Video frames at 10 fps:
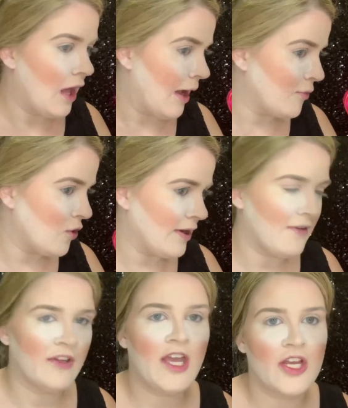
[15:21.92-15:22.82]
I'm going
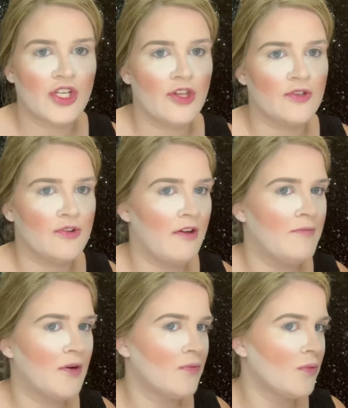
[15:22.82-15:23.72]
on vacation though, so I've
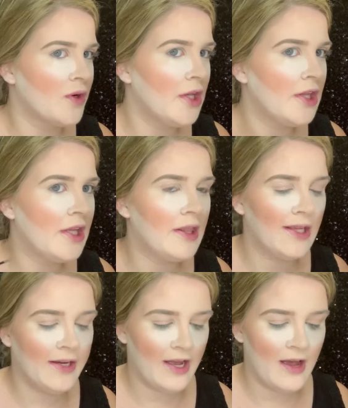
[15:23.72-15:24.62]
been really
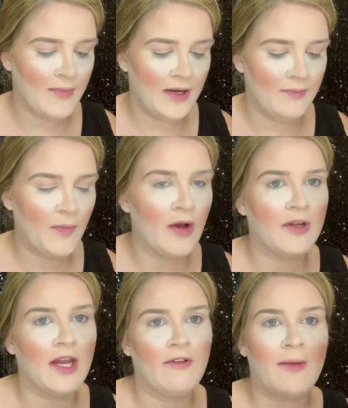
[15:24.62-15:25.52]
lenient about
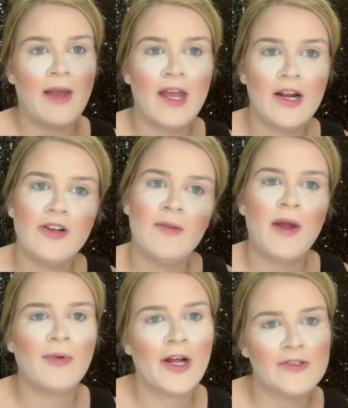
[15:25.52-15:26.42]
getting like my hair done,
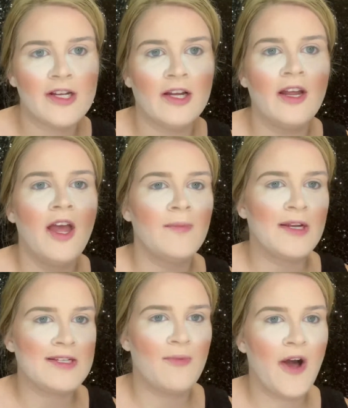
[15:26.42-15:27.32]
my brows done,
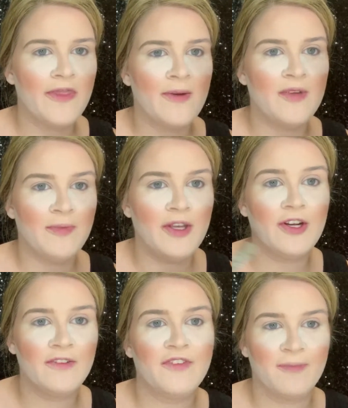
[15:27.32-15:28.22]
because I want them to be
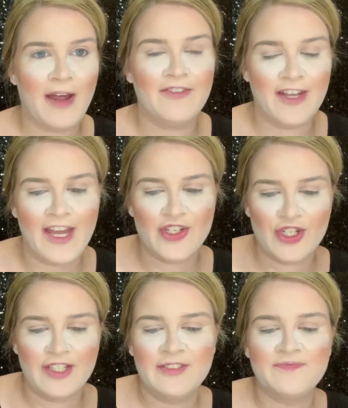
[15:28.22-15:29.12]
good for my
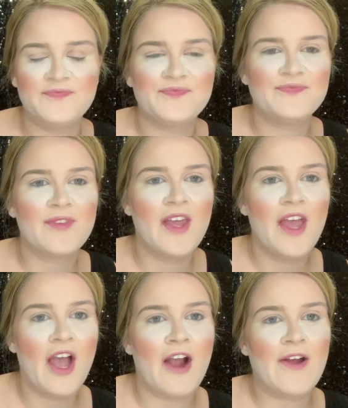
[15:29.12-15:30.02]
vacation.
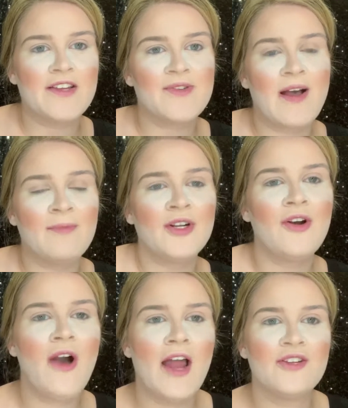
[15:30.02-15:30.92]
All right, so I'm gonna
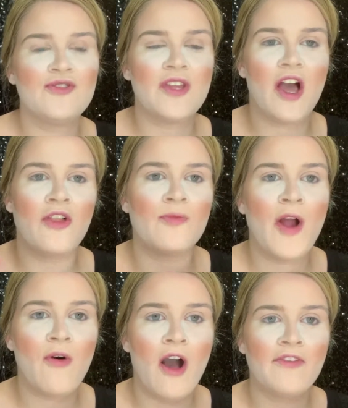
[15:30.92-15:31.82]
go ahead and do the other
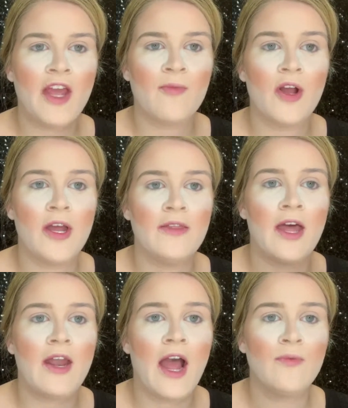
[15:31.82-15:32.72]
brow off camera, and
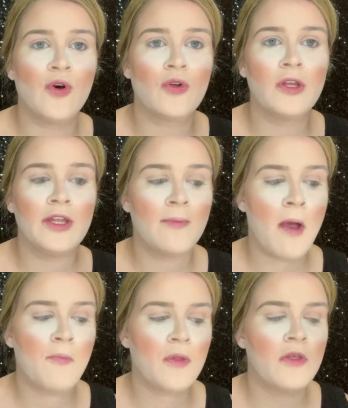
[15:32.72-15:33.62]
then I will clean them
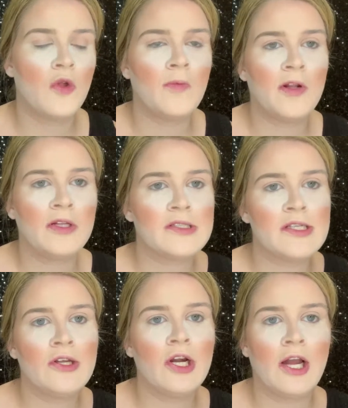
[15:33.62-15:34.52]
up with a little bit of
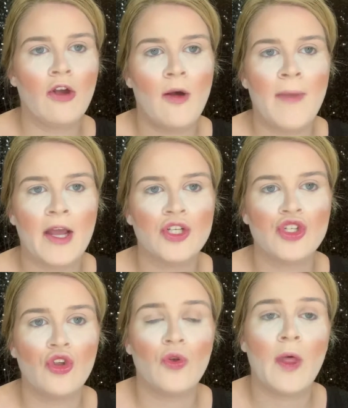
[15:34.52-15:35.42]
concealer, and I'll come back and
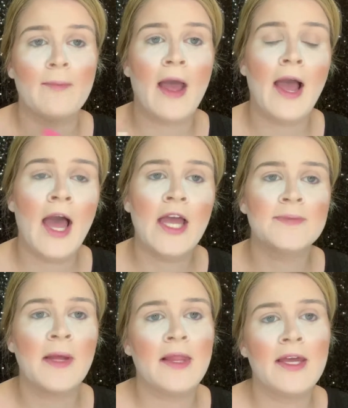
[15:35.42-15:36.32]
show you like my
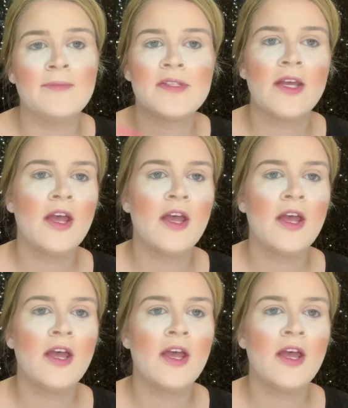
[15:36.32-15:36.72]
eyes, my lips,